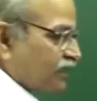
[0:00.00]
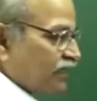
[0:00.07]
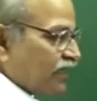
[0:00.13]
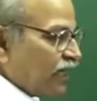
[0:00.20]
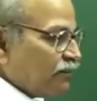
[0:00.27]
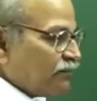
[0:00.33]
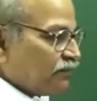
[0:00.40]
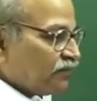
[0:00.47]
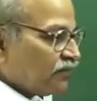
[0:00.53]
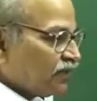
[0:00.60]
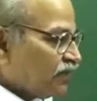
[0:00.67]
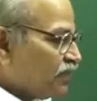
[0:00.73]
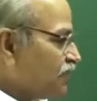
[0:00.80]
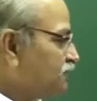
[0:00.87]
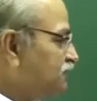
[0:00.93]
same,
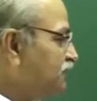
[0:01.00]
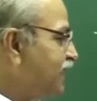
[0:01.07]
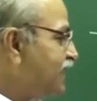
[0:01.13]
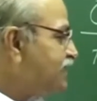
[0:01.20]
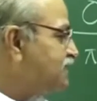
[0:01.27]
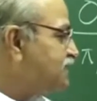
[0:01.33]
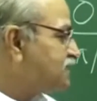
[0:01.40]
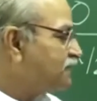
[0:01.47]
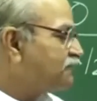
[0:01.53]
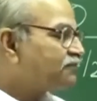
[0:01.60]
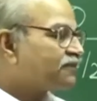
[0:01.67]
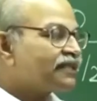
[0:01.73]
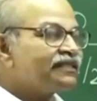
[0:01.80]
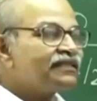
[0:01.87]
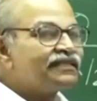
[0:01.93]
phase
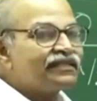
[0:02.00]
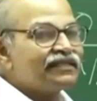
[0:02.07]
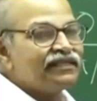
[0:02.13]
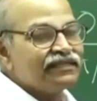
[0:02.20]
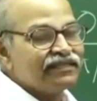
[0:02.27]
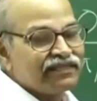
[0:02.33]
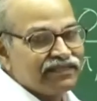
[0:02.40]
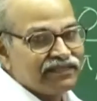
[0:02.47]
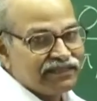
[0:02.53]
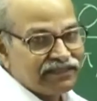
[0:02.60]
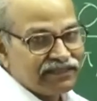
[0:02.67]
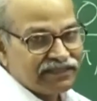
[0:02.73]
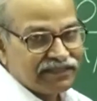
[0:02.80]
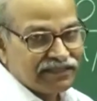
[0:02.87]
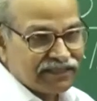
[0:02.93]
difference is
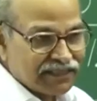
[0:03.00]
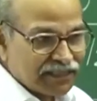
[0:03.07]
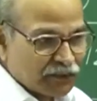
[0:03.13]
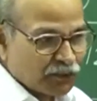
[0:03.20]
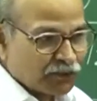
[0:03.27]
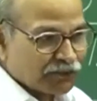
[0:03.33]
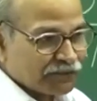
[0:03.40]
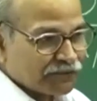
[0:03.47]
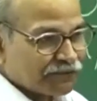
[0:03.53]
0.